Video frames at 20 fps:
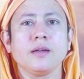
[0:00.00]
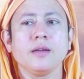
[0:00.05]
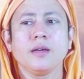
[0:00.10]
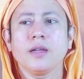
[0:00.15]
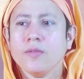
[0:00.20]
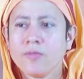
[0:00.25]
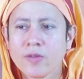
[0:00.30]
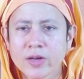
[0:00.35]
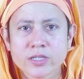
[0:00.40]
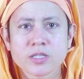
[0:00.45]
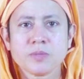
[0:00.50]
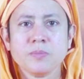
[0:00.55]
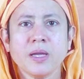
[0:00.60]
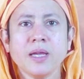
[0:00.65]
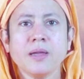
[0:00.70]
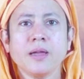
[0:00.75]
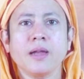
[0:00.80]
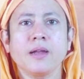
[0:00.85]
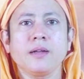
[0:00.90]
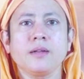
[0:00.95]
rivers
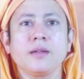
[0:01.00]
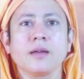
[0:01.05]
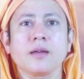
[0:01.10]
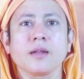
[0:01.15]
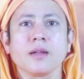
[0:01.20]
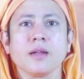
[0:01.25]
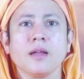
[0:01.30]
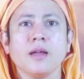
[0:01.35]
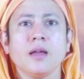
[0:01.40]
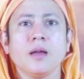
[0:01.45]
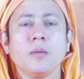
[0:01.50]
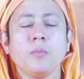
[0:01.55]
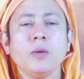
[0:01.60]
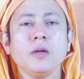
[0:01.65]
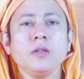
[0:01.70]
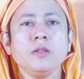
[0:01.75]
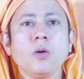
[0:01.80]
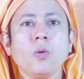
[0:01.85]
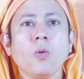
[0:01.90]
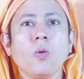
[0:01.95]
may enter, but the